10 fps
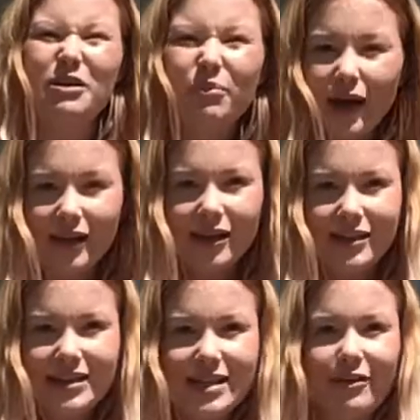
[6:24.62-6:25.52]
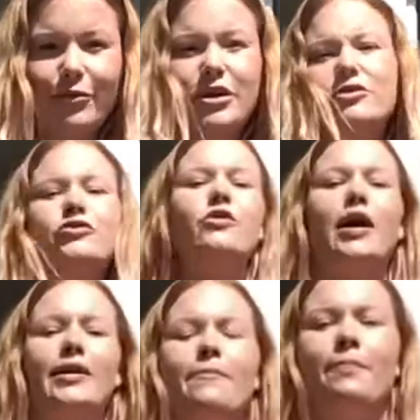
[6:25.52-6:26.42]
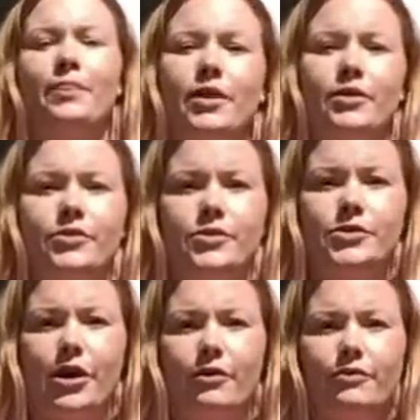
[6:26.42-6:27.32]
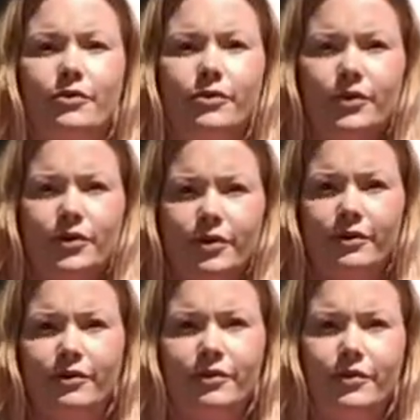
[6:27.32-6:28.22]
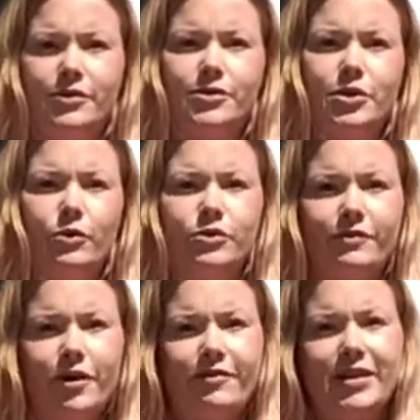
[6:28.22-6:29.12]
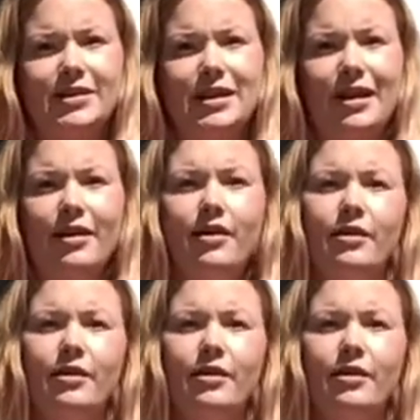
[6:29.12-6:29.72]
Well, I'd like to see if we can try. So, soles of our feet together,